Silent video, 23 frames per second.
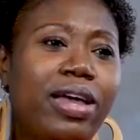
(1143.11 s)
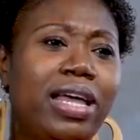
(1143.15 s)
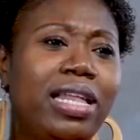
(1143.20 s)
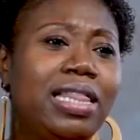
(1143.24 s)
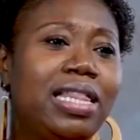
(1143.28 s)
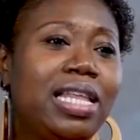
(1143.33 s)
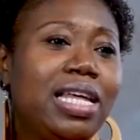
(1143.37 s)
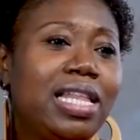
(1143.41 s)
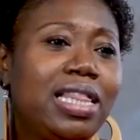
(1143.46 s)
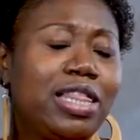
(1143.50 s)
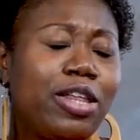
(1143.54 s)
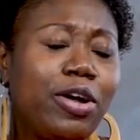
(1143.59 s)
And
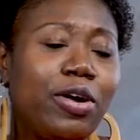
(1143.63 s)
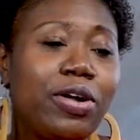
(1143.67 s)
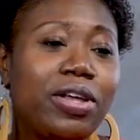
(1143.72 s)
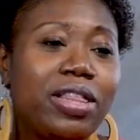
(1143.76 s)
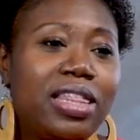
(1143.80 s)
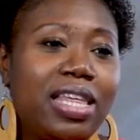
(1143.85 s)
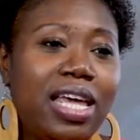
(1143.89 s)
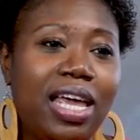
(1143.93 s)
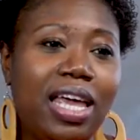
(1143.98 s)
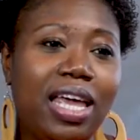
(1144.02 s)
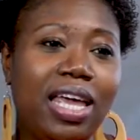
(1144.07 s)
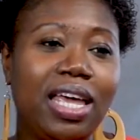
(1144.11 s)
the third
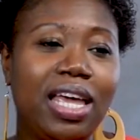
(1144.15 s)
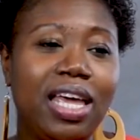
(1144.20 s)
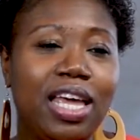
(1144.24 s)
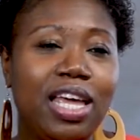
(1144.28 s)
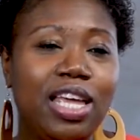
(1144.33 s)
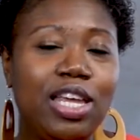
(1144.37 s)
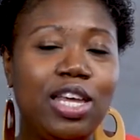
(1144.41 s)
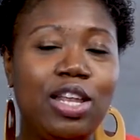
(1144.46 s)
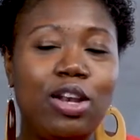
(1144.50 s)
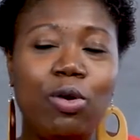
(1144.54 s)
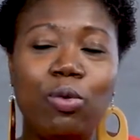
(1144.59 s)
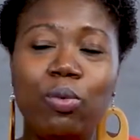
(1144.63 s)
thing,
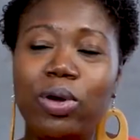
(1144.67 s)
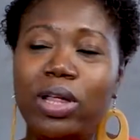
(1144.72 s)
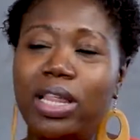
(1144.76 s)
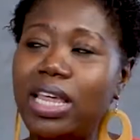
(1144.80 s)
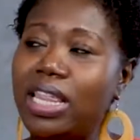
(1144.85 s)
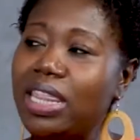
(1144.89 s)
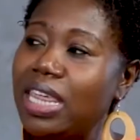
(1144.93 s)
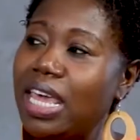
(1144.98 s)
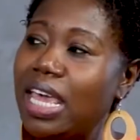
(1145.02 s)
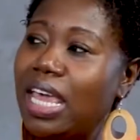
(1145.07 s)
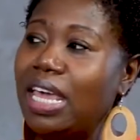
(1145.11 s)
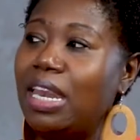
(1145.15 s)
really
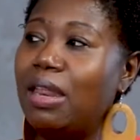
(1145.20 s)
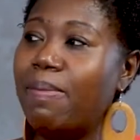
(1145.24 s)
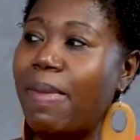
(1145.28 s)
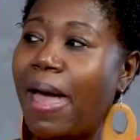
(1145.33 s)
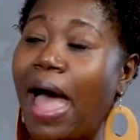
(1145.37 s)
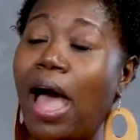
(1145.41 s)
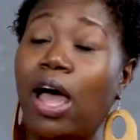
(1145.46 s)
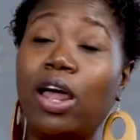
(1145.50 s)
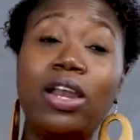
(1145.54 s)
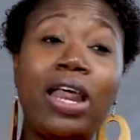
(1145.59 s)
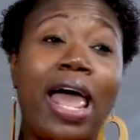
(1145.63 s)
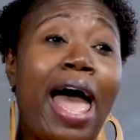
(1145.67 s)
thinking
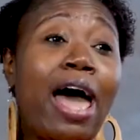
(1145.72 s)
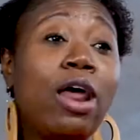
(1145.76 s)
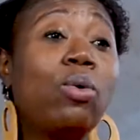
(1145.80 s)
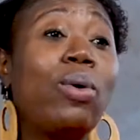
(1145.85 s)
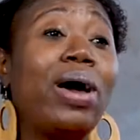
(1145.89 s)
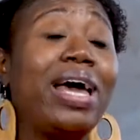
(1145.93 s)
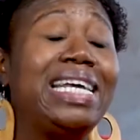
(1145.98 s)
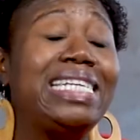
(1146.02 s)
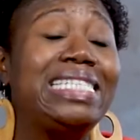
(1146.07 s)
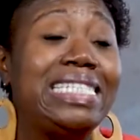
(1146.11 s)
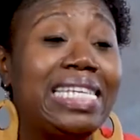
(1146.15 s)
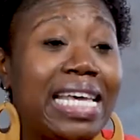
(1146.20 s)
about how do
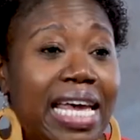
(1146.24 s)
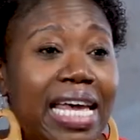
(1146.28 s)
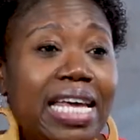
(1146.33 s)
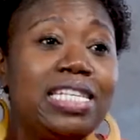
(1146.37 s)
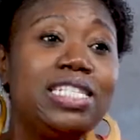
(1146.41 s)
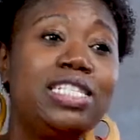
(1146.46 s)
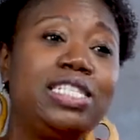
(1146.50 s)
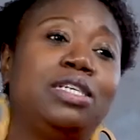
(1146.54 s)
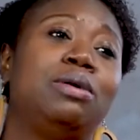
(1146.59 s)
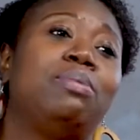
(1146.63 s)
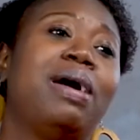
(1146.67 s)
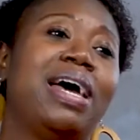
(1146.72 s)
I
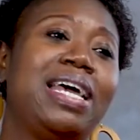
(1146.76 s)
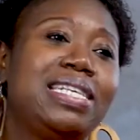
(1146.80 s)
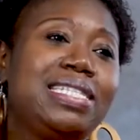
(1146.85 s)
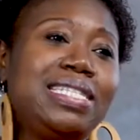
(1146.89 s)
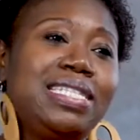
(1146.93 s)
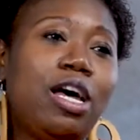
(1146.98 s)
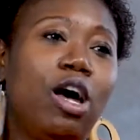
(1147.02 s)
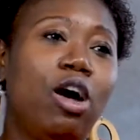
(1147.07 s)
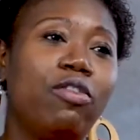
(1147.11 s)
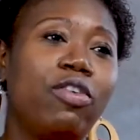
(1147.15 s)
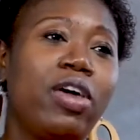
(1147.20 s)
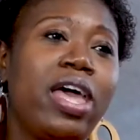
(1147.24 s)
tend to
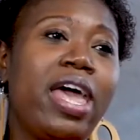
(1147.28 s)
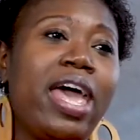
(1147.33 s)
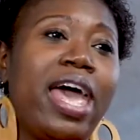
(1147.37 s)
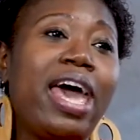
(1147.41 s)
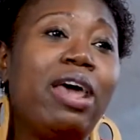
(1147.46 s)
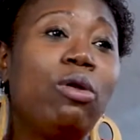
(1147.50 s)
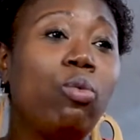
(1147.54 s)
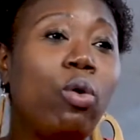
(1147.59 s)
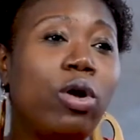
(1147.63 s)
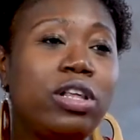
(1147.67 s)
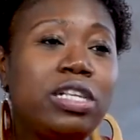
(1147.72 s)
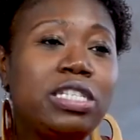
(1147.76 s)
myself,
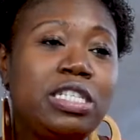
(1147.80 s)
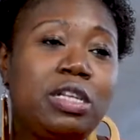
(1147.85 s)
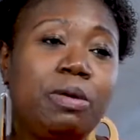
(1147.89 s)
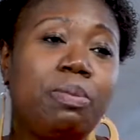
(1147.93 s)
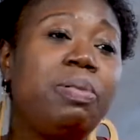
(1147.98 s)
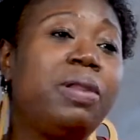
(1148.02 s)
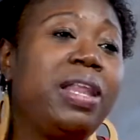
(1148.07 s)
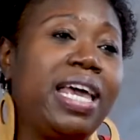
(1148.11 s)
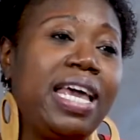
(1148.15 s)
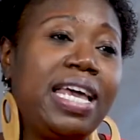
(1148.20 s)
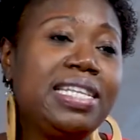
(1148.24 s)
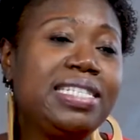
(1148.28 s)
and what is the
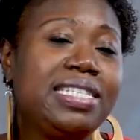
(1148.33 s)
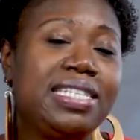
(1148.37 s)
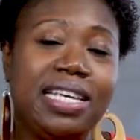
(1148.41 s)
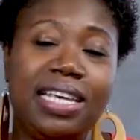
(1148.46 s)
plan to